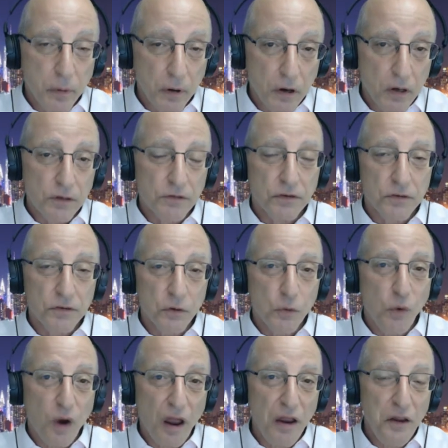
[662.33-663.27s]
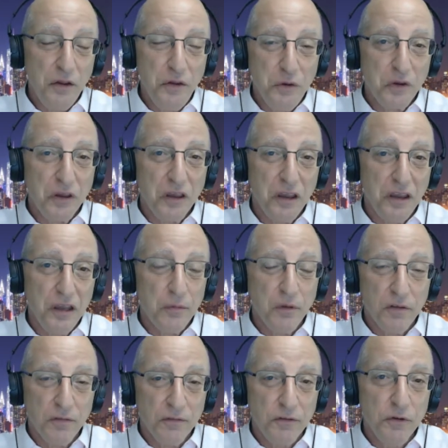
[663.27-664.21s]
books, the way you
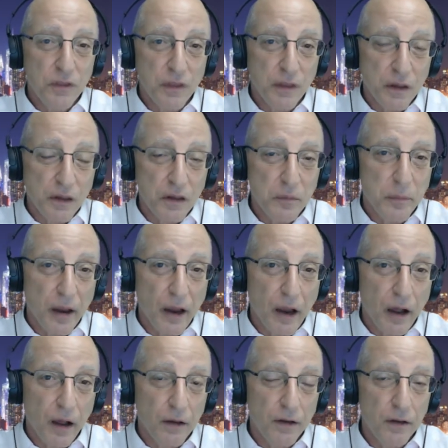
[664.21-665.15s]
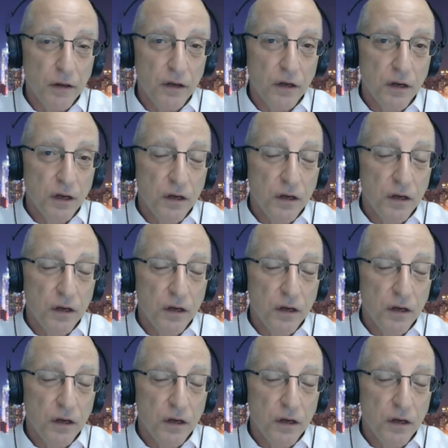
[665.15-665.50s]
keep, if you think about it,